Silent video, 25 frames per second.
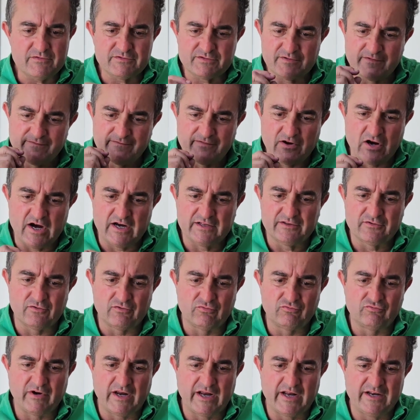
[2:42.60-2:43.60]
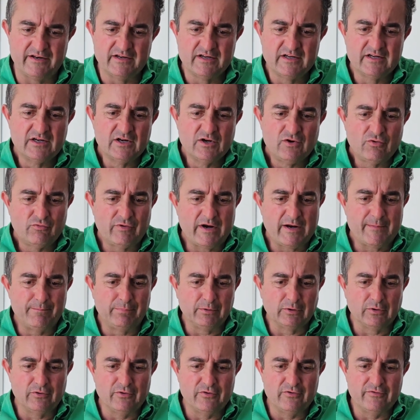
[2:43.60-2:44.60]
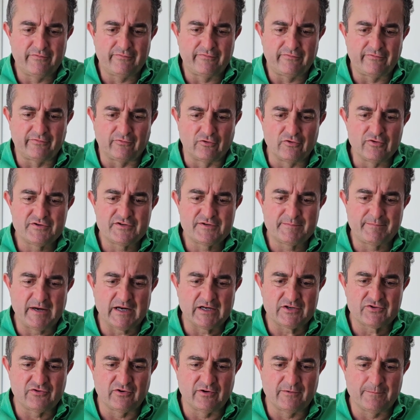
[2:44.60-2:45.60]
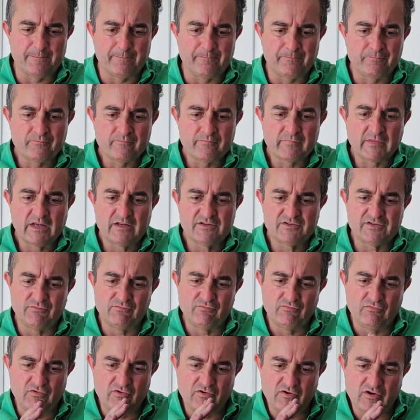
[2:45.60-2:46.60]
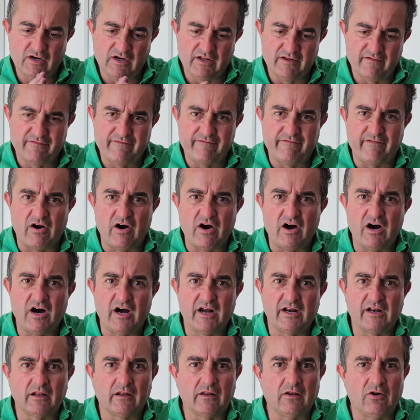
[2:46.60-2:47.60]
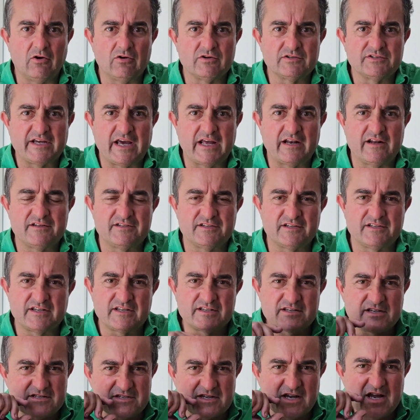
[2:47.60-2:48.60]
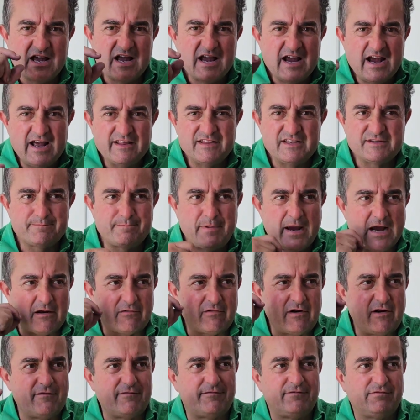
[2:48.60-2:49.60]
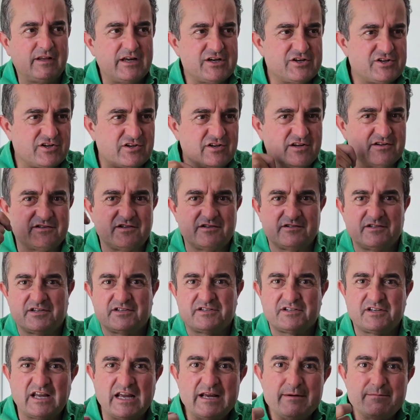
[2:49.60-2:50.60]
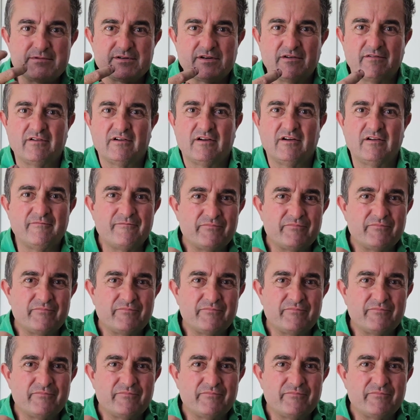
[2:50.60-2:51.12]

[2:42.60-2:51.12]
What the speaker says: There's a fine little red-blue fruit spectrum, some really fine long tannins, and this background fleshiness that just keeps